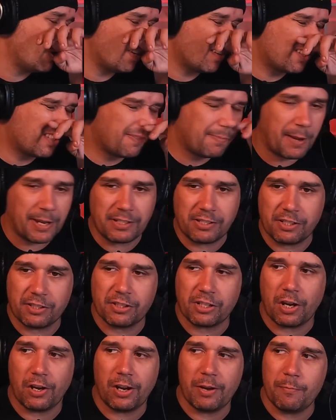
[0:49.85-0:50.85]
space of
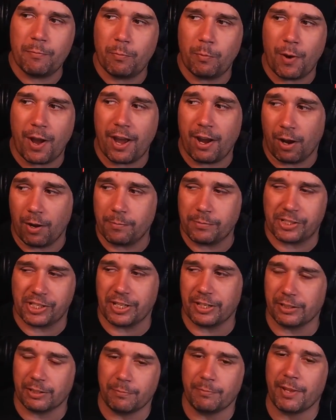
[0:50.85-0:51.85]
time where I'm
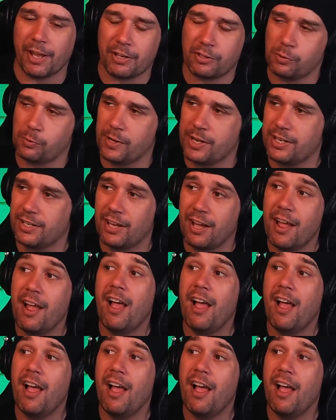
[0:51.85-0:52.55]
seeing them next week.